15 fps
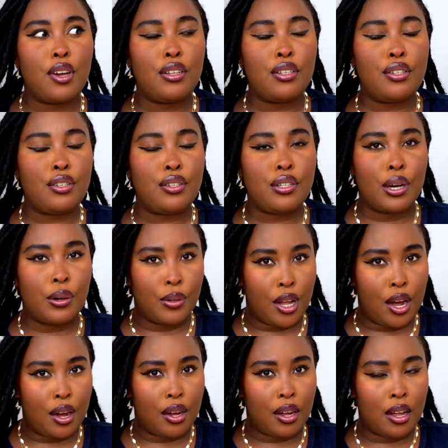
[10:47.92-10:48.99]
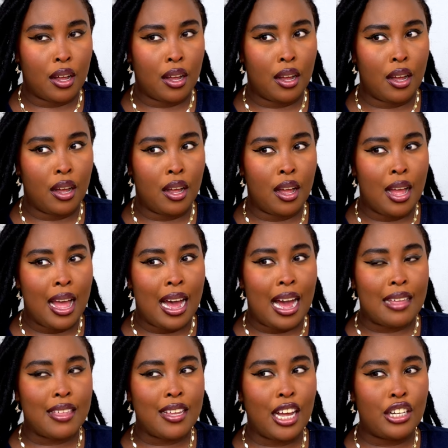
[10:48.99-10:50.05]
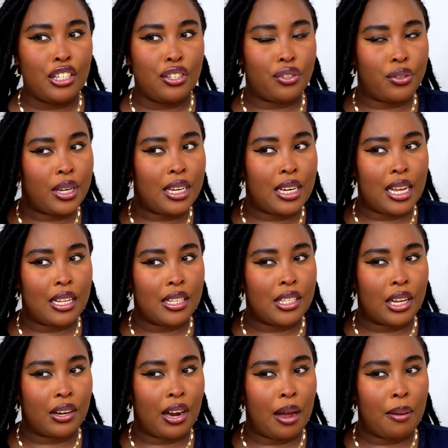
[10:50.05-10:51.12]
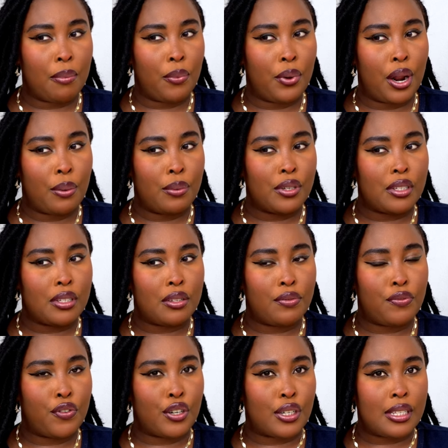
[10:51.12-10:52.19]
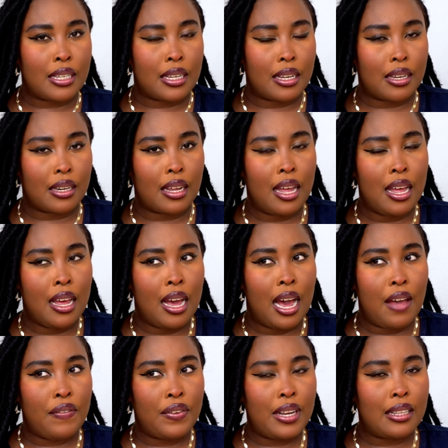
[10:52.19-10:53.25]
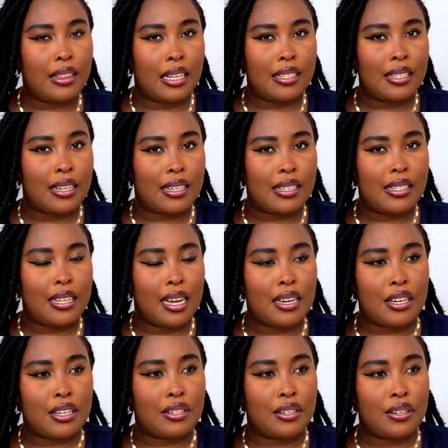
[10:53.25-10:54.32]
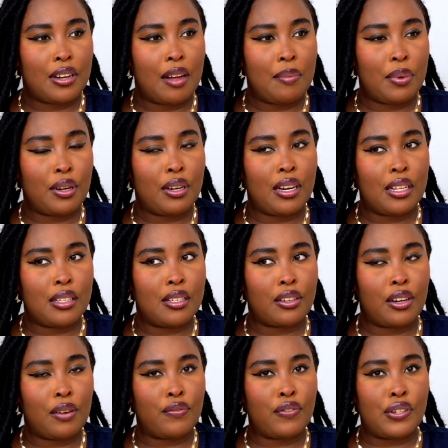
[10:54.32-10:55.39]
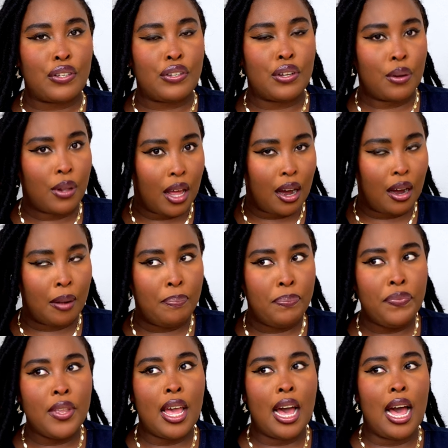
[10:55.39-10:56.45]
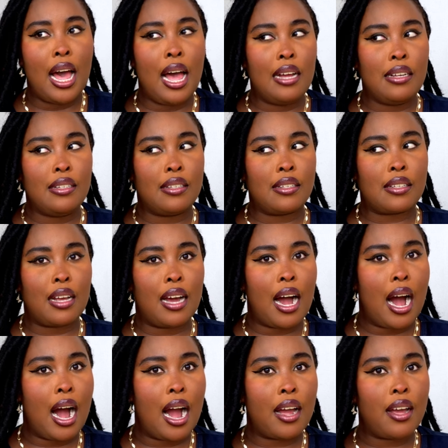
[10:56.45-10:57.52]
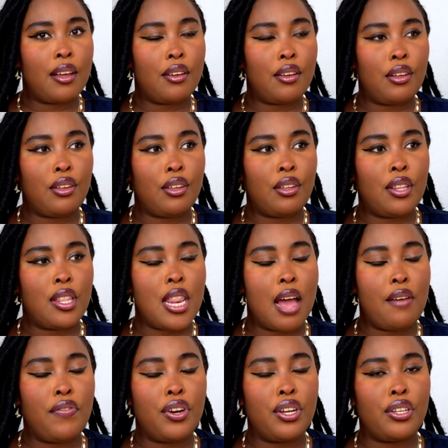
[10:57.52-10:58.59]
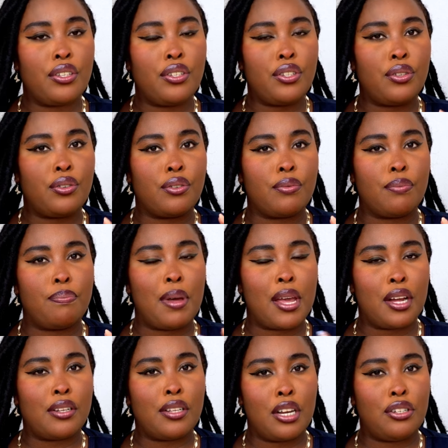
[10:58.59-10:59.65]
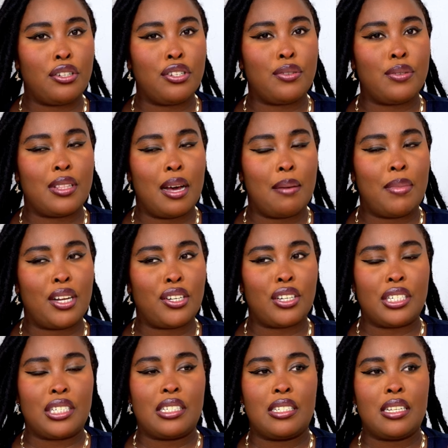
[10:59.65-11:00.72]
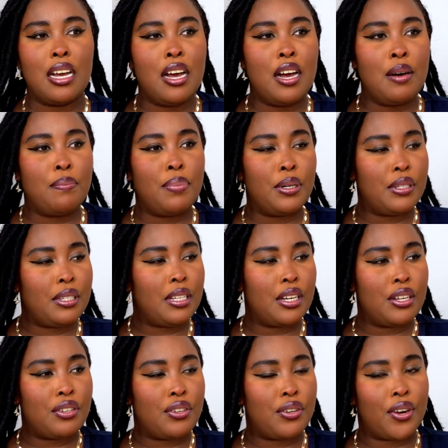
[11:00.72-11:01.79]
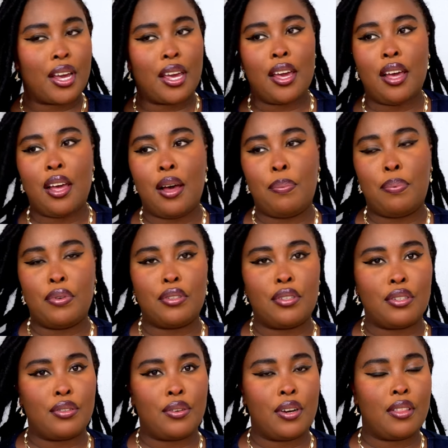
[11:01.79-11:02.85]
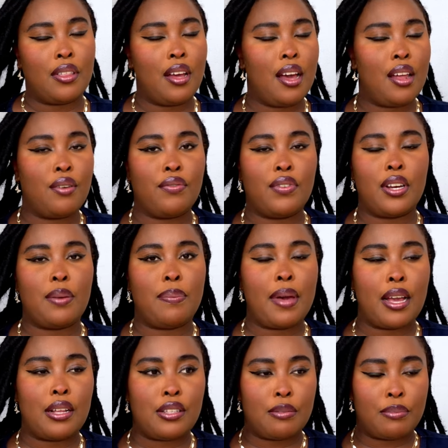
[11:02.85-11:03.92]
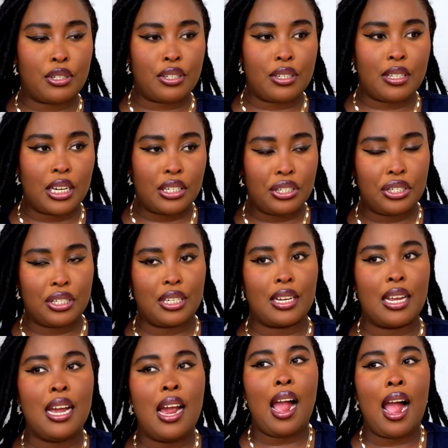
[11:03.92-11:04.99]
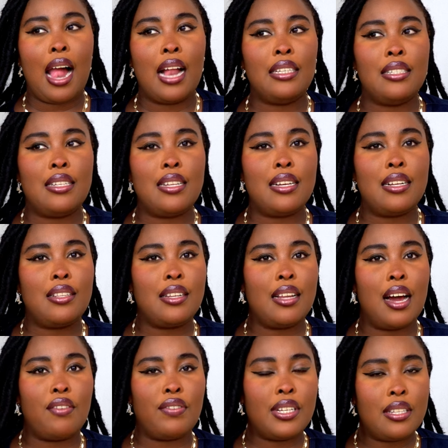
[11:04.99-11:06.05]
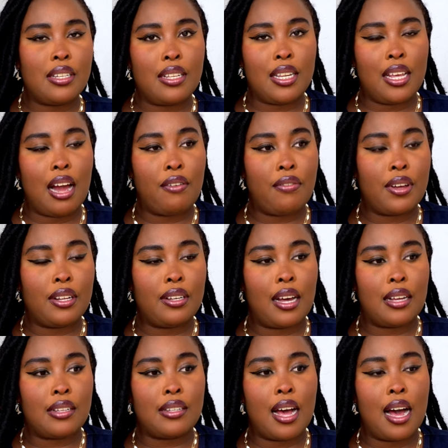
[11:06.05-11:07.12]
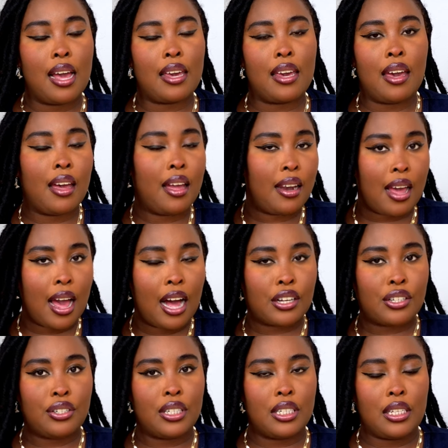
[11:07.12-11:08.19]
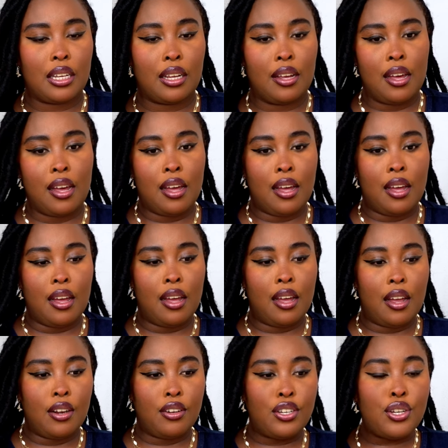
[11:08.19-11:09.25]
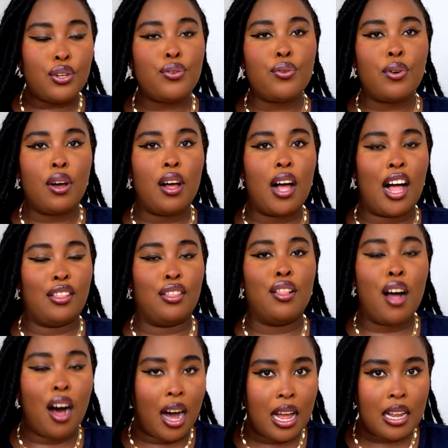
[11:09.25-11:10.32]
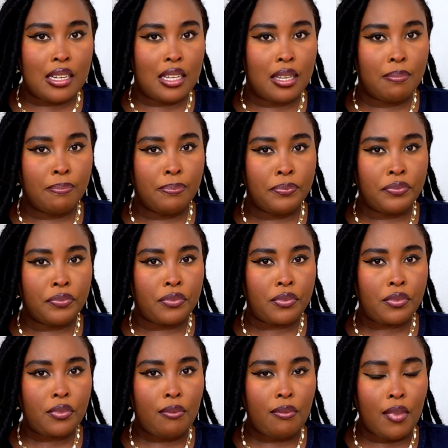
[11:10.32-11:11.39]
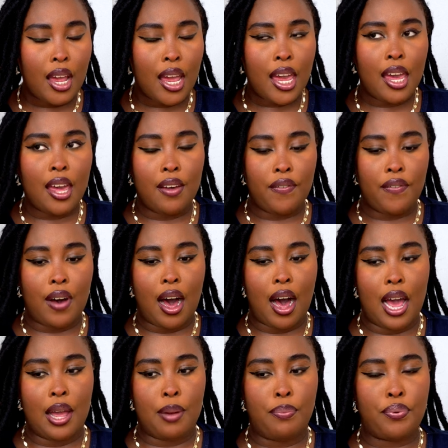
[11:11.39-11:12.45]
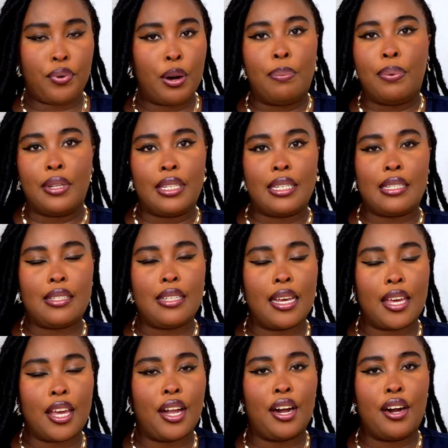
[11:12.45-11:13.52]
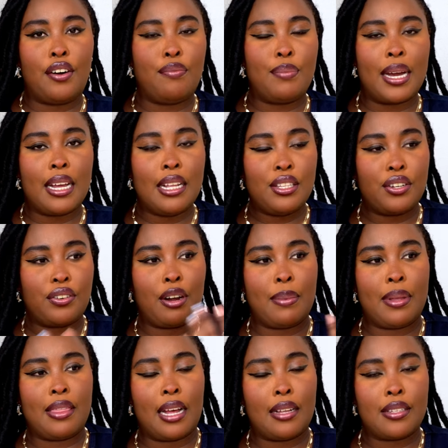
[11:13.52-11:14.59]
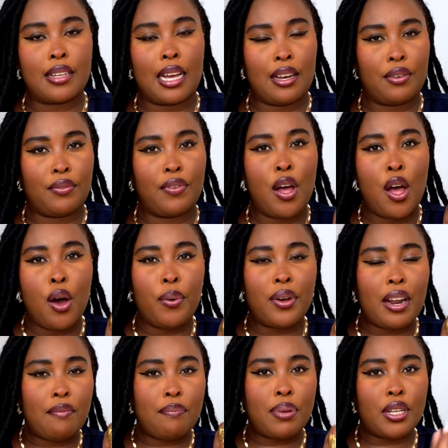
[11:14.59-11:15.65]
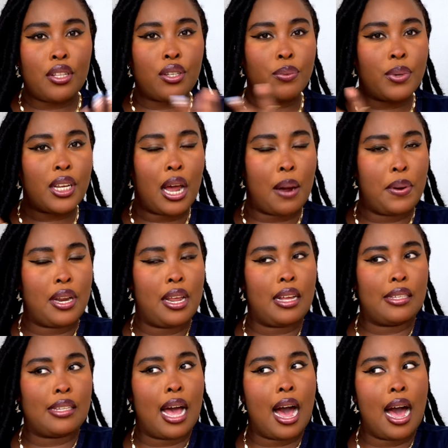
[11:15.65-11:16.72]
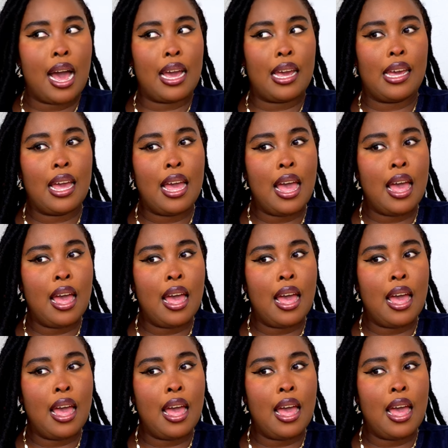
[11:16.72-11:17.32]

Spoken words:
so long. I think I joined Instagram when I was 14. I feel like that's like 10 years ago. I've been on Instagram for so long. And I never used to pay attention to it that much. I just post a story here, post a story there. I don't really pay too much attention. Until recently, I realized I can actually do a lot if I properly take care of my Instagram. And that's kind of what I've been doing nowadays. I